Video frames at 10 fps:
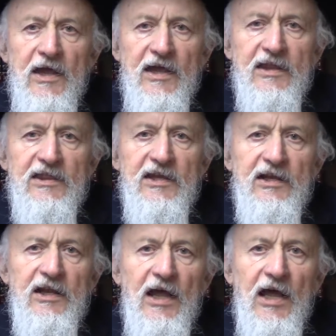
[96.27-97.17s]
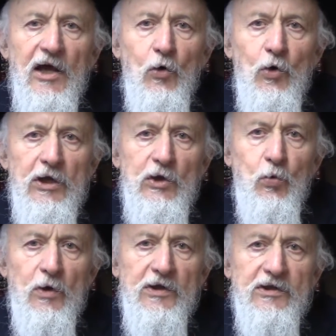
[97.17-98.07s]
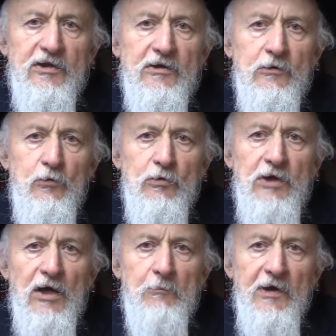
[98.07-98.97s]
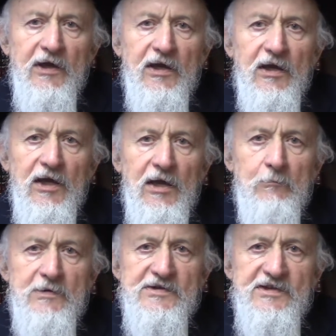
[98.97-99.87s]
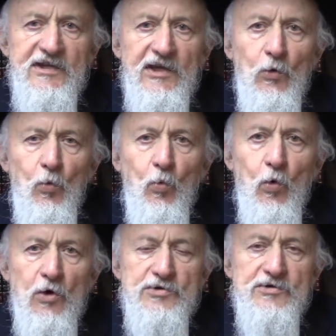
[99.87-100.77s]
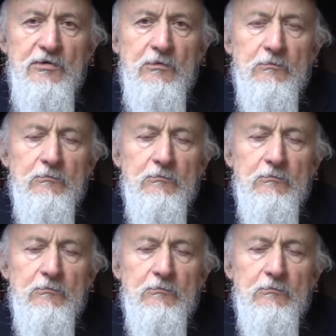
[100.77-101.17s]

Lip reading: and then how it went to the American Embassy in Warsaw,